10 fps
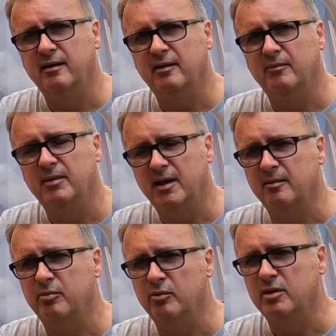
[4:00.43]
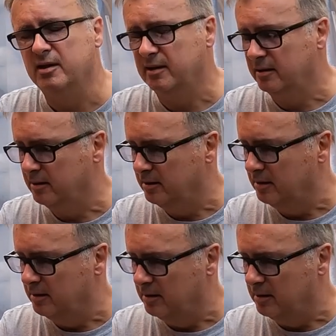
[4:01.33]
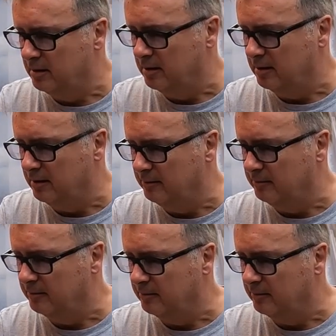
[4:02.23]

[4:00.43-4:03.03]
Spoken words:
and I'm glad I bought it. I